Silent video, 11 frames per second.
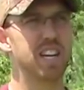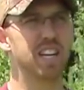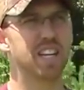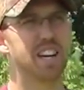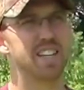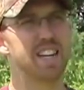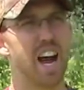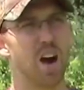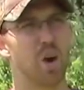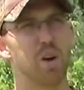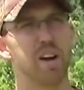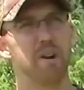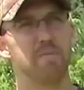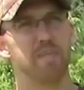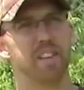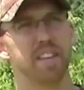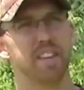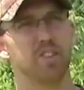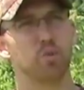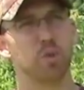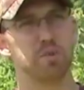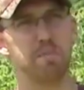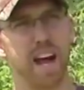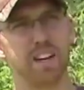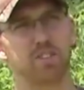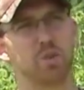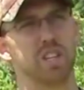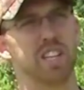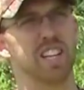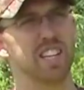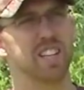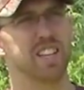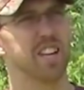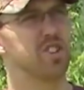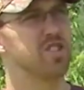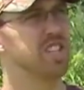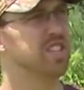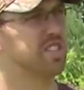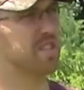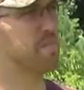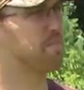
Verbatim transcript: eating on now, and then they'll switch back to in the, in the later season.